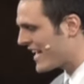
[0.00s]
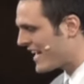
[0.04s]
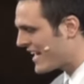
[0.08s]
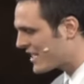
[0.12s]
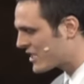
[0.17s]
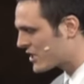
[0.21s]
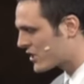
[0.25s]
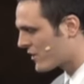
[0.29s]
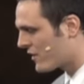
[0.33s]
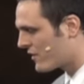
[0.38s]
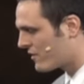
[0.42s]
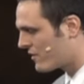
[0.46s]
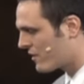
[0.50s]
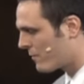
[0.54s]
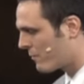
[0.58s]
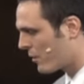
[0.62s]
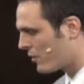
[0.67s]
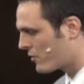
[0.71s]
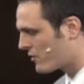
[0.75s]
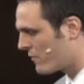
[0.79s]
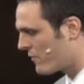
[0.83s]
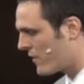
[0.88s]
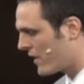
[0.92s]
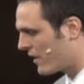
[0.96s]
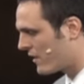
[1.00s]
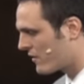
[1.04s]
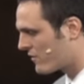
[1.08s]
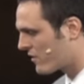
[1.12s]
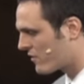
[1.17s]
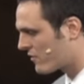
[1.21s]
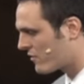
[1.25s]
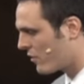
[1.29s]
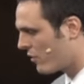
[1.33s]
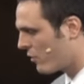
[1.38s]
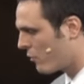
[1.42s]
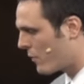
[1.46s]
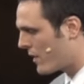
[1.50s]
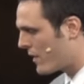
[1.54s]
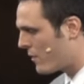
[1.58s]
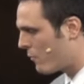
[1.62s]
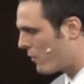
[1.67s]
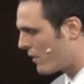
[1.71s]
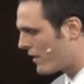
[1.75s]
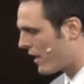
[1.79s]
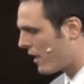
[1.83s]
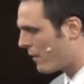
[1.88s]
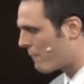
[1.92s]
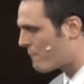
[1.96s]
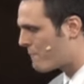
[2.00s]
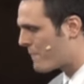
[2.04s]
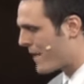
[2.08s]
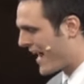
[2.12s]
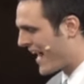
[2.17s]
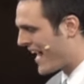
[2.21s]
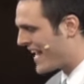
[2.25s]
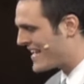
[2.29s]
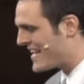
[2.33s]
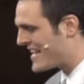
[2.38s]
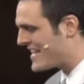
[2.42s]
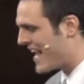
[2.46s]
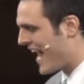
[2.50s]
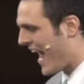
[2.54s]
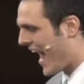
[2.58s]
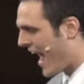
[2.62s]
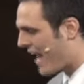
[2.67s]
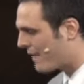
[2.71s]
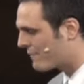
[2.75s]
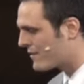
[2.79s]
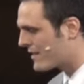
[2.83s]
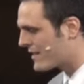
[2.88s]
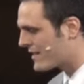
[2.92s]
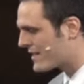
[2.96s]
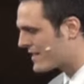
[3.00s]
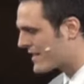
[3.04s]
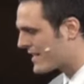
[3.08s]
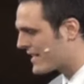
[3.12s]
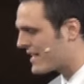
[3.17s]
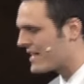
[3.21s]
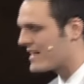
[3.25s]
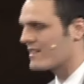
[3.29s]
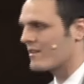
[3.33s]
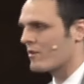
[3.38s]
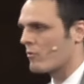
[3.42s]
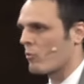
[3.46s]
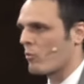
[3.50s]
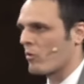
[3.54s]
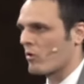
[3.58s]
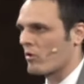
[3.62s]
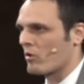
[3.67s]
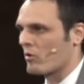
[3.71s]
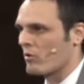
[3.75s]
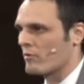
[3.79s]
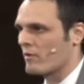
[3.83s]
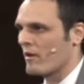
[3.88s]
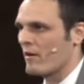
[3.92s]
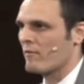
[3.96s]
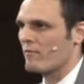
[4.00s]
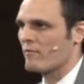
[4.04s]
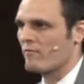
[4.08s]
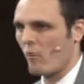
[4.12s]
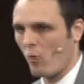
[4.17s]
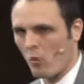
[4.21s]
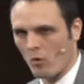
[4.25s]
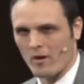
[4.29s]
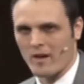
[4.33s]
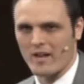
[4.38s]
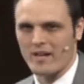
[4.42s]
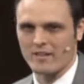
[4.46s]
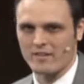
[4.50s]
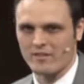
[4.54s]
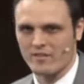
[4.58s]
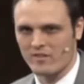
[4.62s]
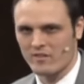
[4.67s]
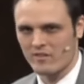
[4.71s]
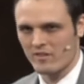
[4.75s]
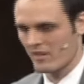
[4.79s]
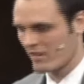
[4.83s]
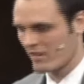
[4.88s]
interest and perseverance as though we would abandon everything in the world for it.